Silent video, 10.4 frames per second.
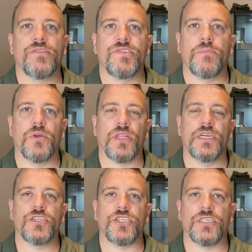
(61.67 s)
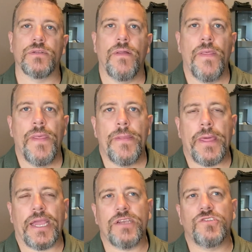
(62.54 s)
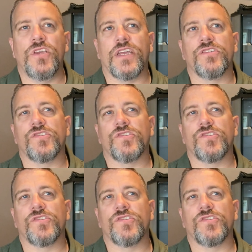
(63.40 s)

simulation. I guess you can